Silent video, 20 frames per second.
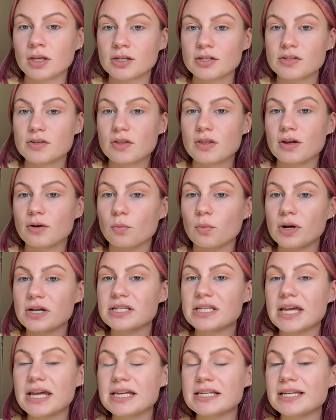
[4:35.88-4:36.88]
So there
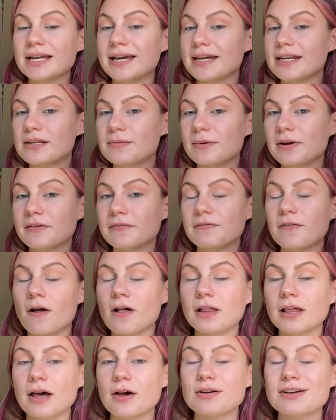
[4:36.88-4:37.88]
was a tiny bit of
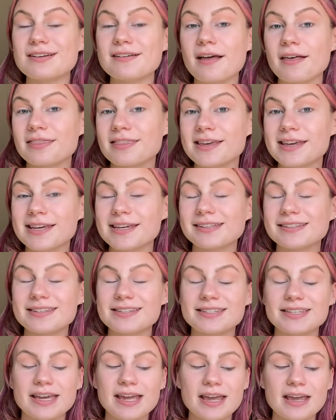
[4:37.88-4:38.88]
fallout, nothing
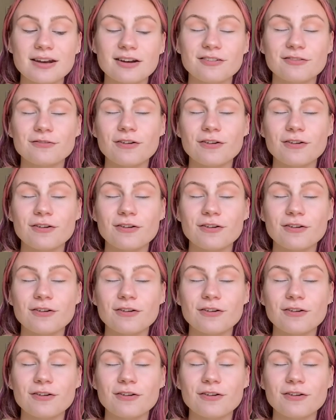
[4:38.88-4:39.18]
insane.